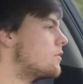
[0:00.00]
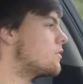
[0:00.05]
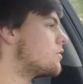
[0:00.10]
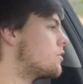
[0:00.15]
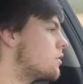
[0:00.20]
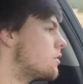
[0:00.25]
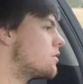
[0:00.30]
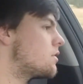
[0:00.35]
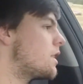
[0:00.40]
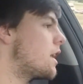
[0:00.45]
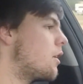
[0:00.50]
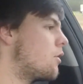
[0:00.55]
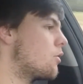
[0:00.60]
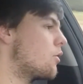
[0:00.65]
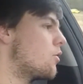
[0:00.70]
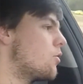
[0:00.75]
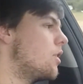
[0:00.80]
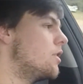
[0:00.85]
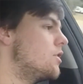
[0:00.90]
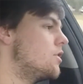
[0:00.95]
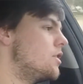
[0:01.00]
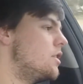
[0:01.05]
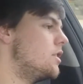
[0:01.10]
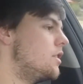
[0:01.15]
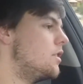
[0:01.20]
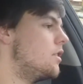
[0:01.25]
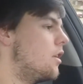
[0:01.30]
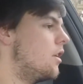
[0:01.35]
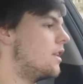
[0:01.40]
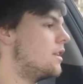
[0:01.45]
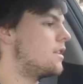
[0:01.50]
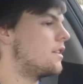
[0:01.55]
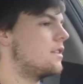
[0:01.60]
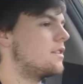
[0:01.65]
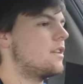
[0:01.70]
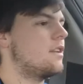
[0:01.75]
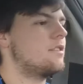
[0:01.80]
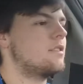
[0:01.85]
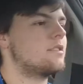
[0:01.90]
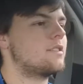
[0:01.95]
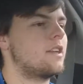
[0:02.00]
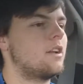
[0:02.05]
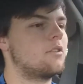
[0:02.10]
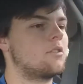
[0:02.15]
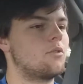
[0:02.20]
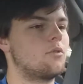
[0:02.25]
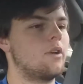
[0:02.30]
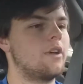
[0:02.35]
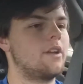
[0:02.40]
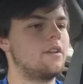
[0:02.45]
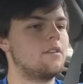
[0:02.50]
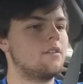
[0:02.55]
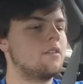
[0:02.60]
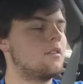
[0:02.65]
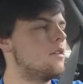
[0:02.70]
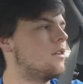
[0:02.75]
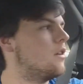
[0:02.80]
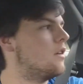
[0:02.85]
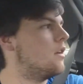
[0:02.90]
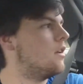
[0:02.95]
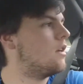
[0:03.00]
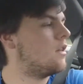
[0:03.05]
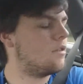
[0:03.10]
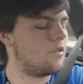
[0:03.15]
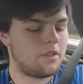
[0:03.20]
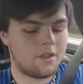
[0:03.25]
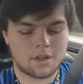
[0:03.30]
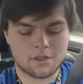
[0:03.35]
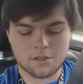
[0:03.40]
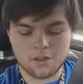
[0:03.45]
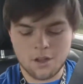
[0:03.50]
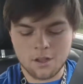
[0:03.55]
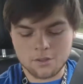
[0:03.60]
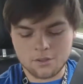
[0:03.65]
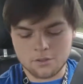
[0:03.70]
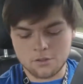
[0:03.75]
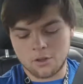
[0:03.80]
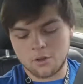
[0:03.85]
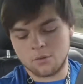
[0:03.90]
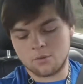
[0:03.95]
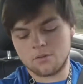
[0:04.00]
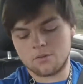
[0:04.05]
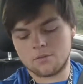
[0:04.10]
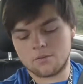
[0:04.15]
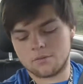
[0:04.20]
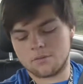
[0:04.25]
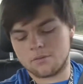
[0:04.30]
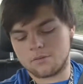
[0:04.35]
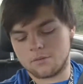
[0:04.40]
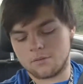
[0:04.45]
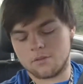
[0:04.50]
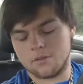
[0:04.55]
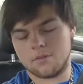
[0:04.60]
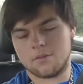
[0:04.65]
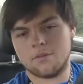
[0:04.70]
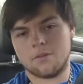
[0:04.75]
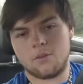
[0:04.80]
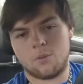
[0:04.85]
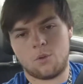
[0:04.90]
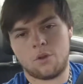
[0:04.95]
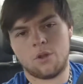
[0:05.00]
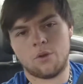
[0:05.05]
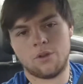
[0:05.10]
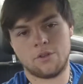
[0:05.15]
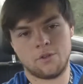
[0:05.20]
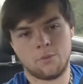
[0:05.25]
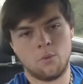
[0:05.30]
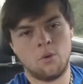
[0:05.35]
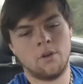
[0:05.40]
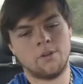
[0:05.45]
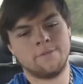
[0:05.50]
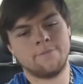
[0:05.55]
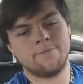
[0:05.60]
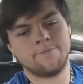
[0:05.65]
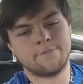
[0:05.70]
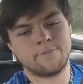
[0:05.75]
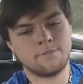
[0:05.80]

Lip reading: just sound grungy, you know, it doesn't sound great. The exhaust note, well, there isn't one.